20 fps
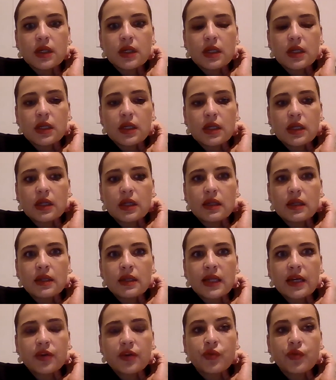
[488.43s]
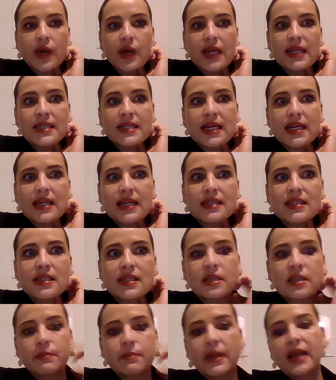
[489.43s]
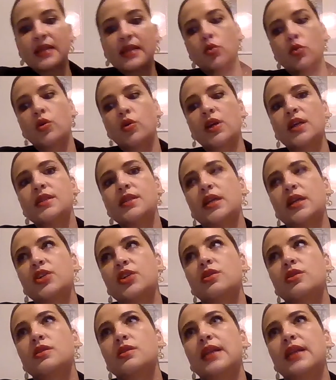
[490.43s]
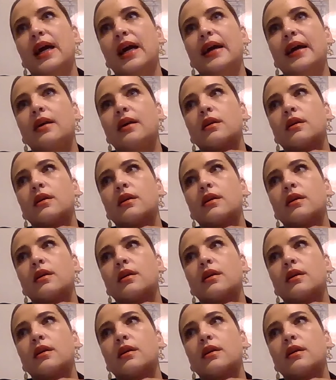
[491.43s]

it really does is it makes organizations like